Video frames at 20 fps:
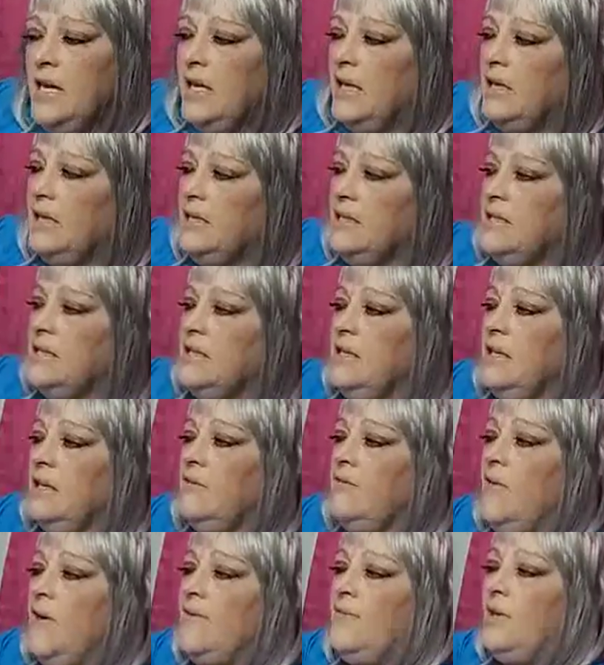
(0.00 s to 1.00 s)
And
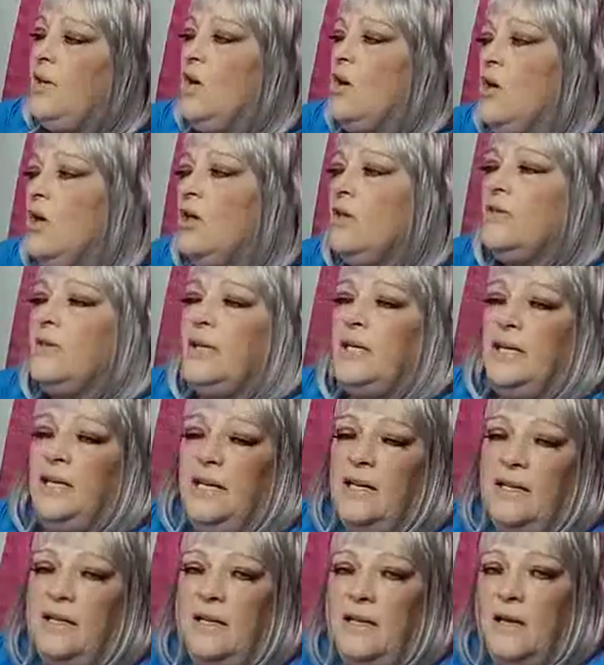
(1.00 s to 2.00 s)
instead of having all that
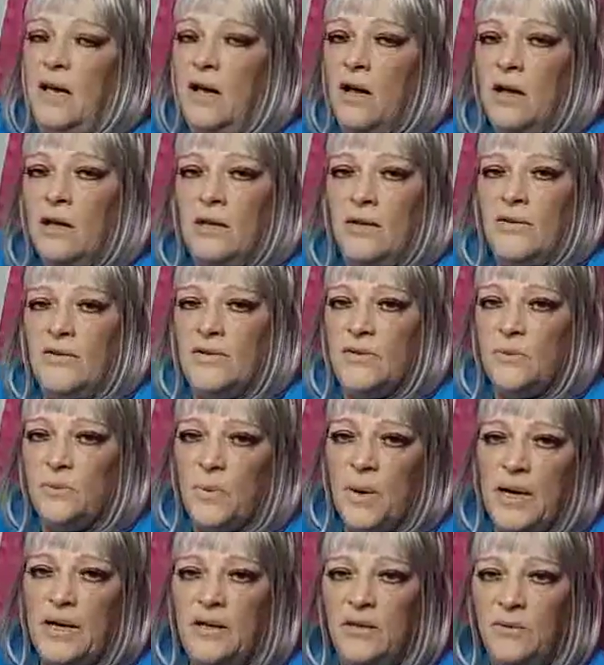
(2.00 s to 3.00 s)
it, all of it
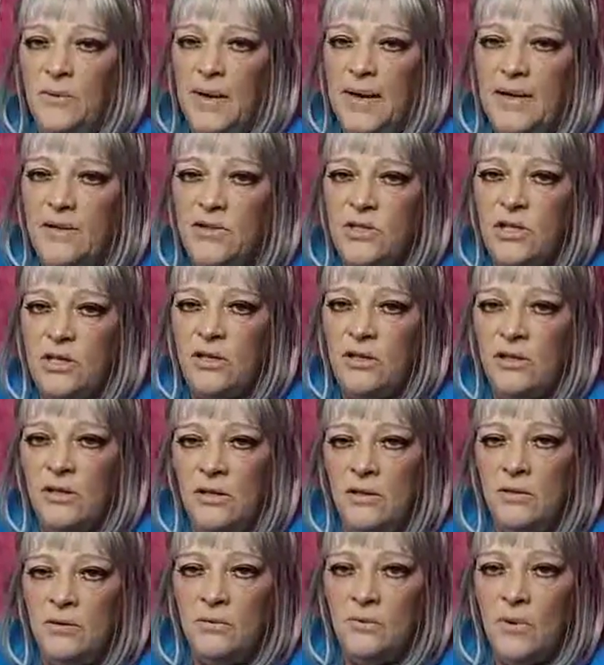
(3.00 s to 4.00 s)
running around you,
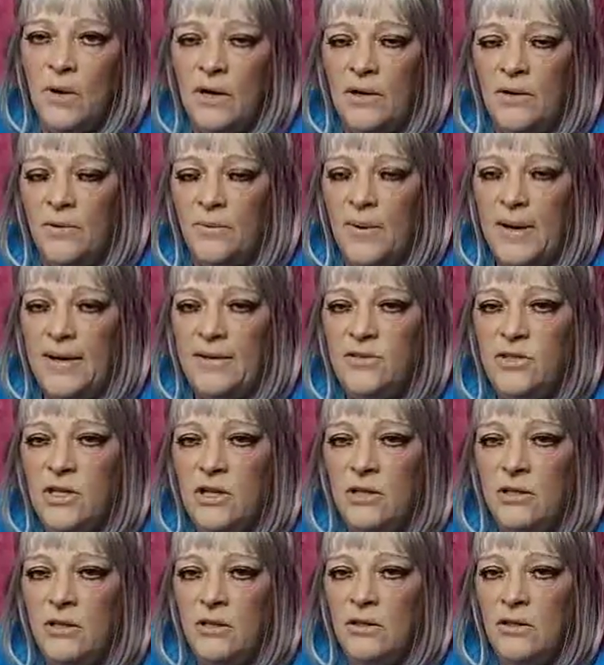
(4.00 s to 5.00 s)
run around
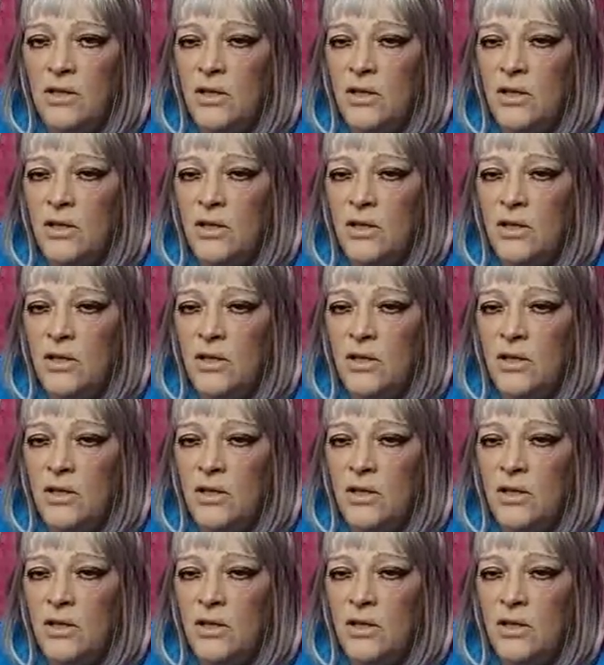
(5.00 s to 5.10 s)
you,